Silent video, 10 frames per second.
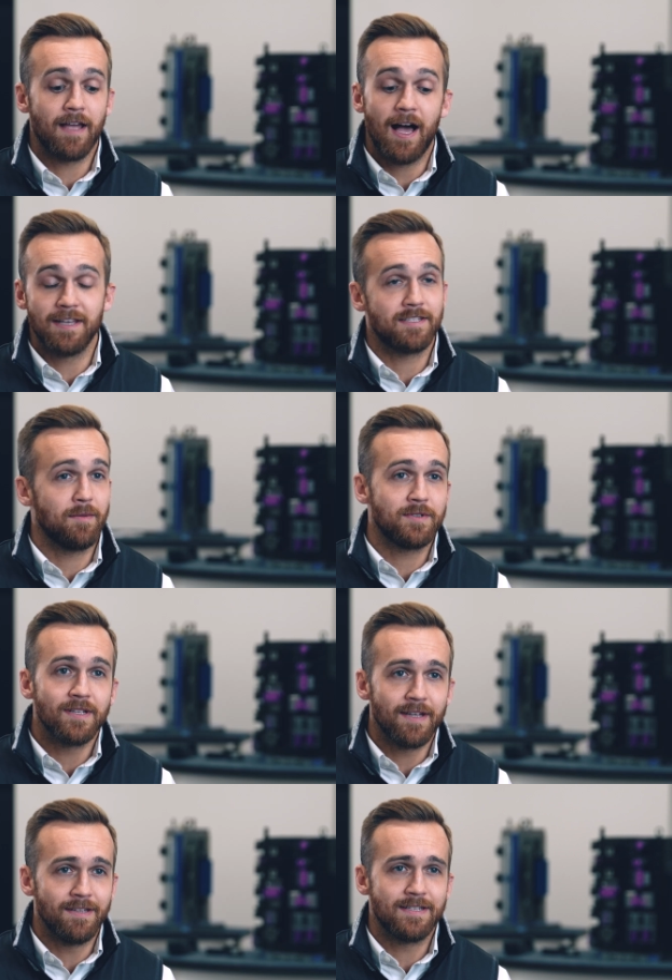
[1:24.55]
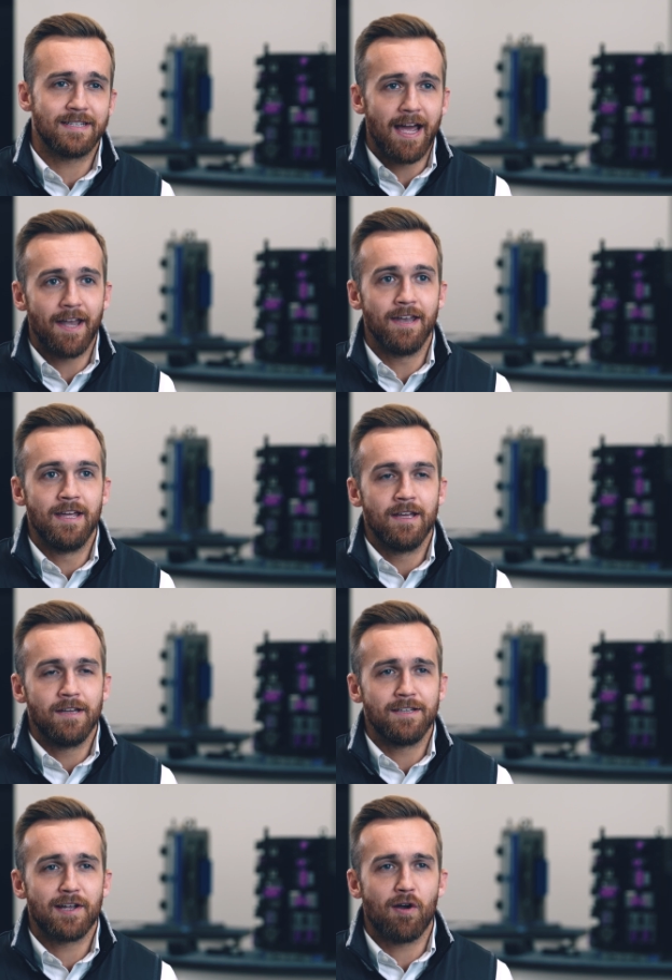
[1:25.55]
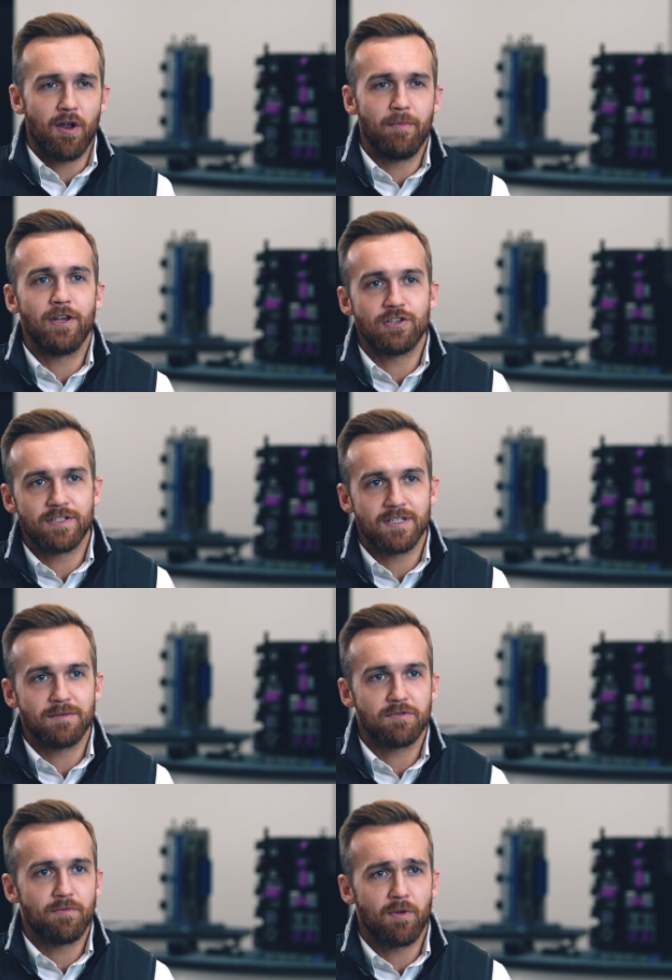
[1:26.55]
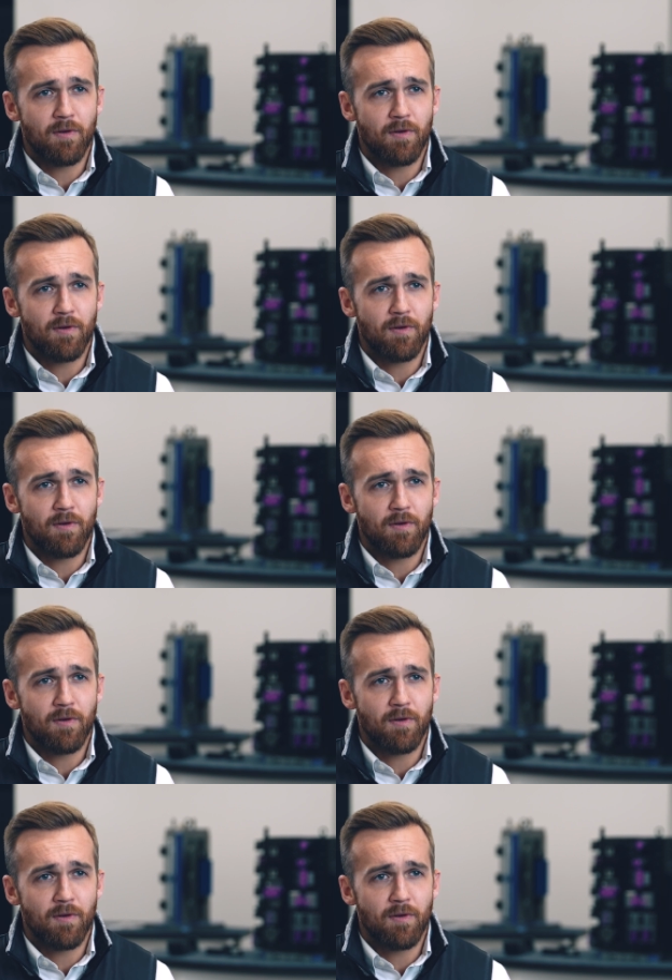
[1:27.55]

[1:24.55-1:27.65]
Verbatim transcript: concept and design entire automation systems from the